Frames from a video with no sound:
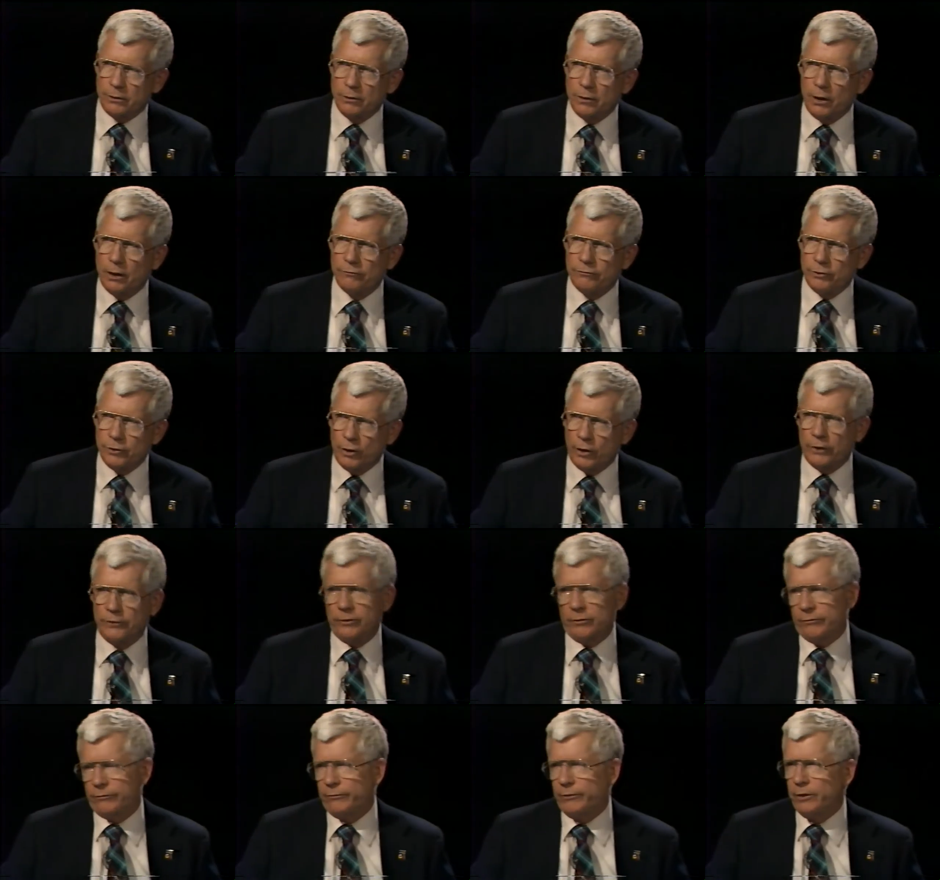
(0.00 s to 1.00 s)
Off and on,
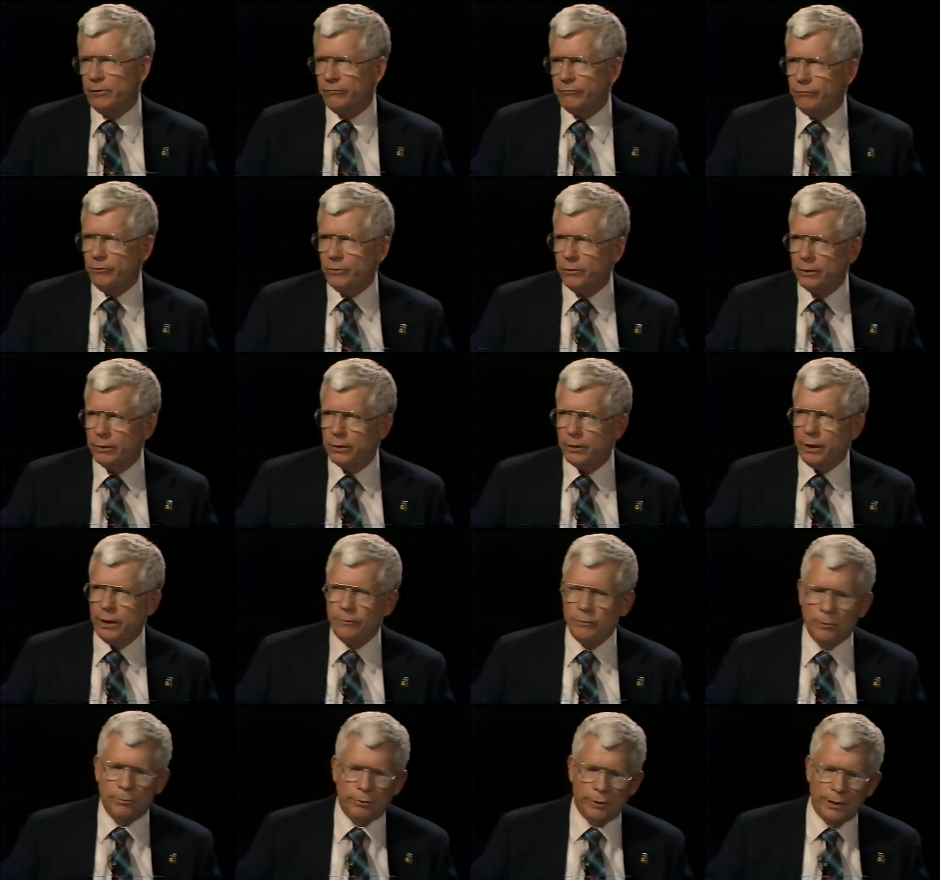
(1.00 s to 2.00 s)
there are 3 or 4.
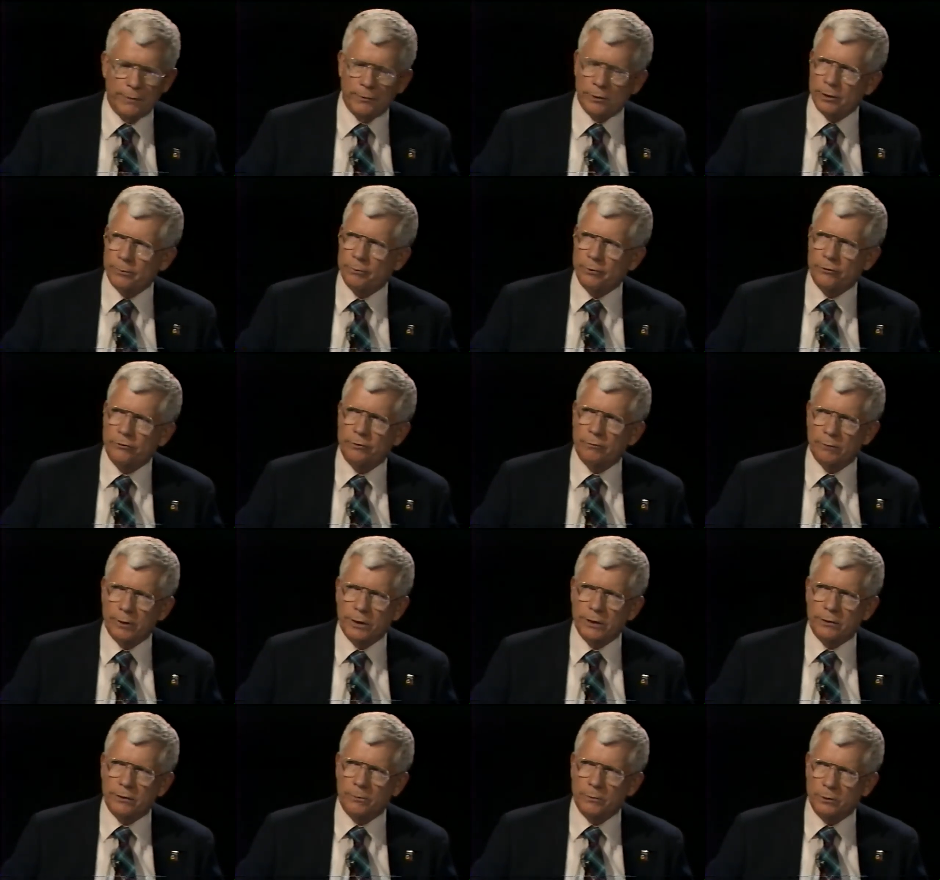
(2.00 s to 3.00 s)
I'm the primary person
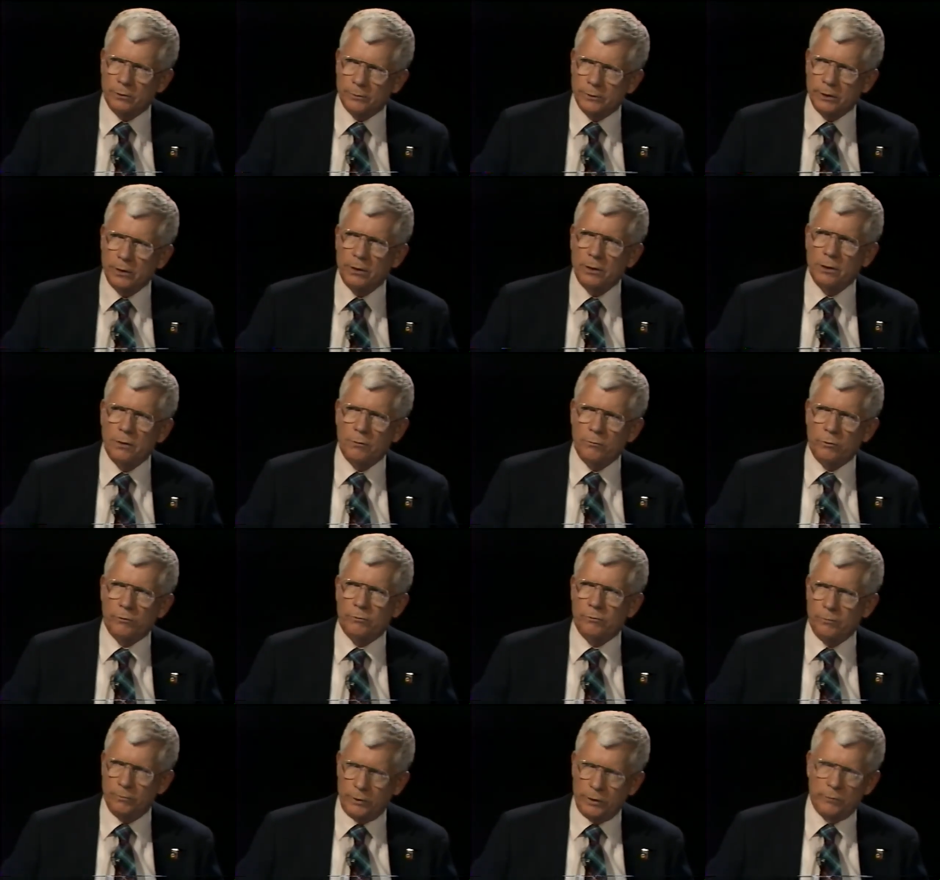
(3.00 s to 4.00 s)
right at the moment
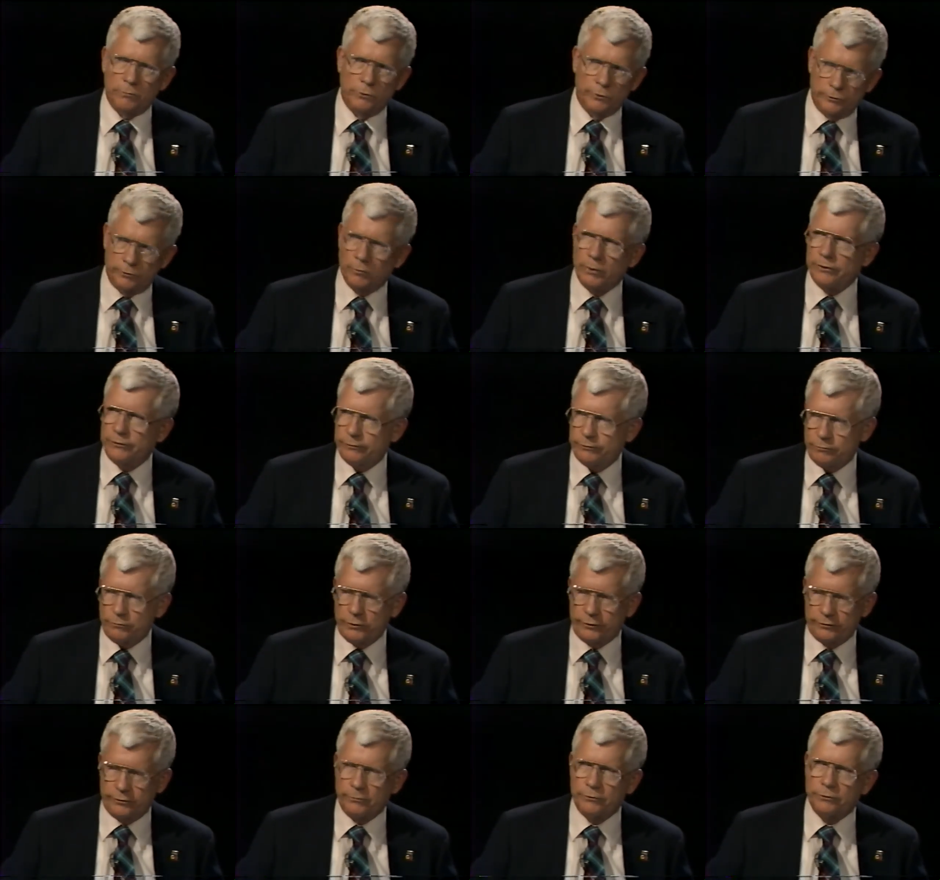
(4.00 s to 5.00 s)

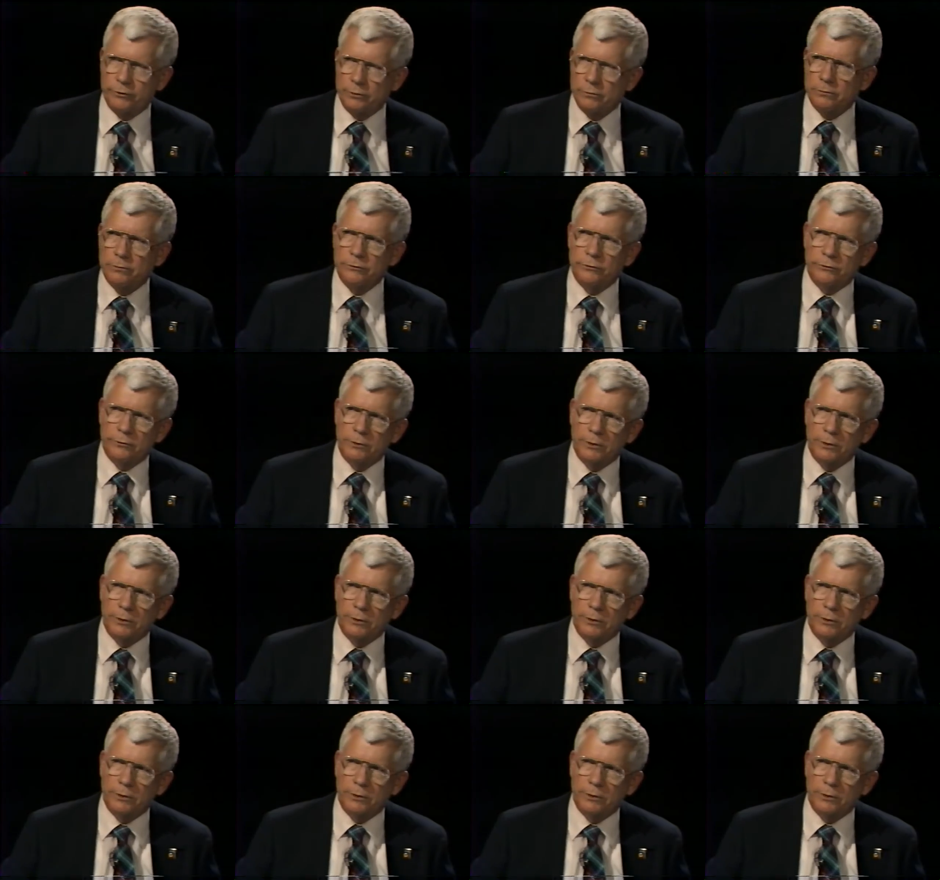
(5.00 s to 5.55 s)
with some students.